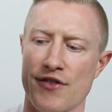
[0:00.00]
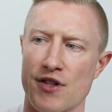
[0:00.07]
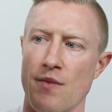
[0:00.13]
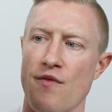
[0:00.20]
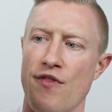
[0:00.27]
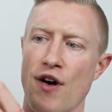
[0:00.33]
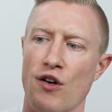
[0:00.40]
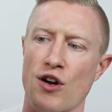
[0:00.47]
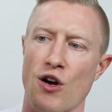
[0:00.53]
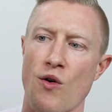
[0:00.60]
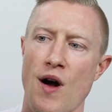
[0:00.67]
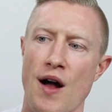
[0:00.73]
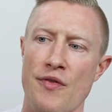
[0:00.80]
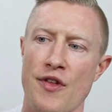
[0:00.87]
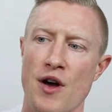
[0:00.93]
some Velcro
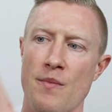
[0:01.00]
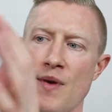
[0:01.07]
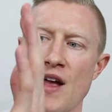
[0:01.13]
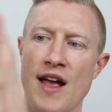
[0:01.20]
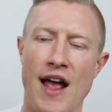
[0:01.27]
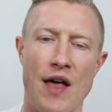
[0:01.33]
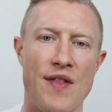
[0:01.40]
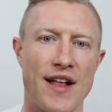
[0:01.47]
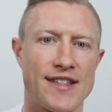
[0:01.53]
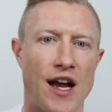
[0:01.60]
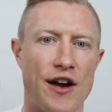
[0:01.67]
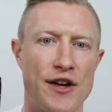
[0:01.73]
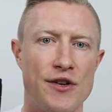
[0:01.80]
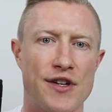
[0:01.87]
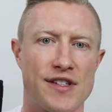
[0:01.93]
on them, and that's
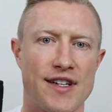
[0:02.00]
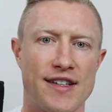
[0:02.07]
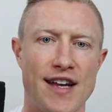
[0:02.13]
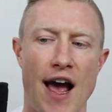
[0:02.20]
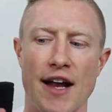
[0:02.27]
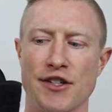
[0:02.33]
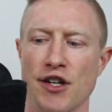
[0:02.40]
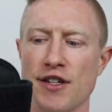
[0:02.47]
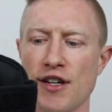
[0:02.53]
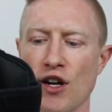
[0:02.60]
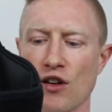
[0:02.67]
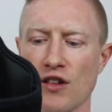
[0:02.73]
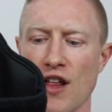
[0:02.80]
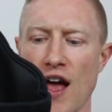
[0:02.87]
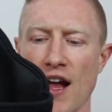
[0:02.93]
how you just attach it to
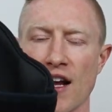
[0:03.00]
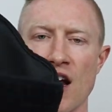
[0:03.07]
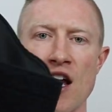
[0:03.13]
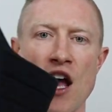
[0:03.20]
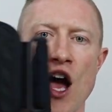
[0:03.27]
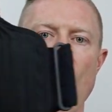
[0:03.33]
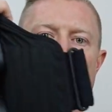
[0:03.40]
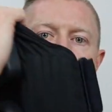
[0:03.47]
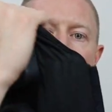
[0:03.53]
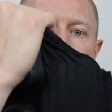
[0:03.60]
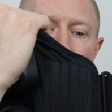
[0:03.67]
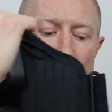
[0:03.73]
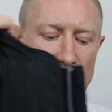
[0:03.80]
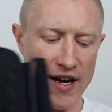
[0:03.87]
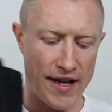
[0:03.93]
your leg.
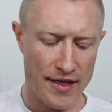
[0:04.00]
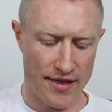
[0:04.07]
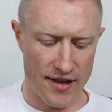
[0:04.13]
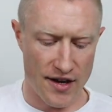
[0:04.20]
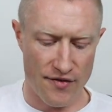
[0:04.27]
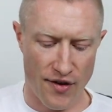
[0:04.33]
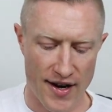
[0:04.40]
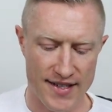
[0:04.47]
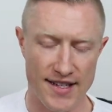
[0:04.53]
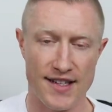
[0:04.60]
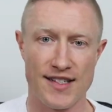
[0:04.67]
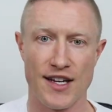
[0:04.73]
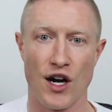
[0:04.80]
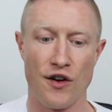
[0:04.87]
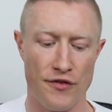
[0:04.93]
Underneath the device
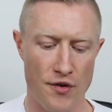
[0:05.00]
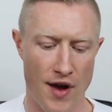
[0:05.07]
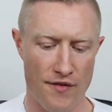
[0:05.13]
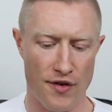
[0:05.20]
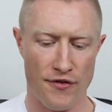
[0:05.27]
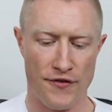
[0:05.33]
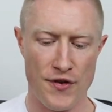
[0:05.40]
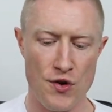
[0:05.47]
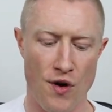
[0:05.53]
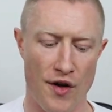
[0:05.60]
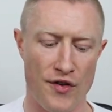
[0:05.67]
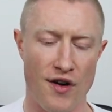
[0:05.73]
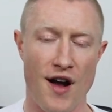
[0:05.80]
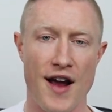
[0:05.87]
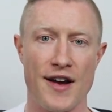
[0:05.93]
itself, you have a few
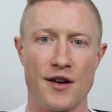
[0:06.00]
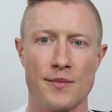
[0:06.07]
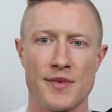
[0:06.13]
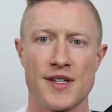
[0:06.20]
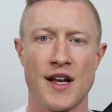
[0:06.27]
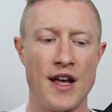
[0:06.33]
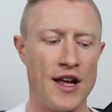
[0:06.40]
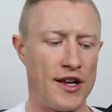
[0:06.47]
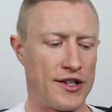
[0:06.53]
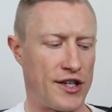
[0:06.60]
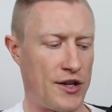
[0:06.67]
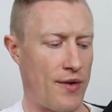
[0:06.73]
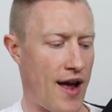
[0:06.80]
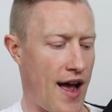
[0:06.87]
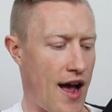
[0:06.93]
other items.
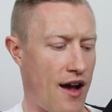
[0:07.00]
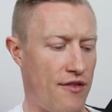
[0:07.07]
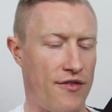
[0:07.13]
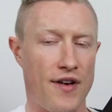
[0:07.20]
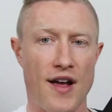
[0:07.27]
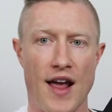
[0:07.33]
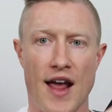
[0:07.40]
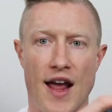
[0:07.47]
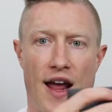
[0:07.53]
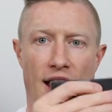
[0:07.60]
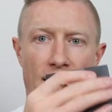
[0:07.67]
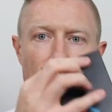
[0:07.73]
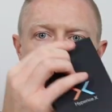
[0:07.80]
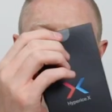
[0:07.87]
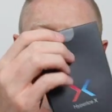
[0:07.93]
So you have a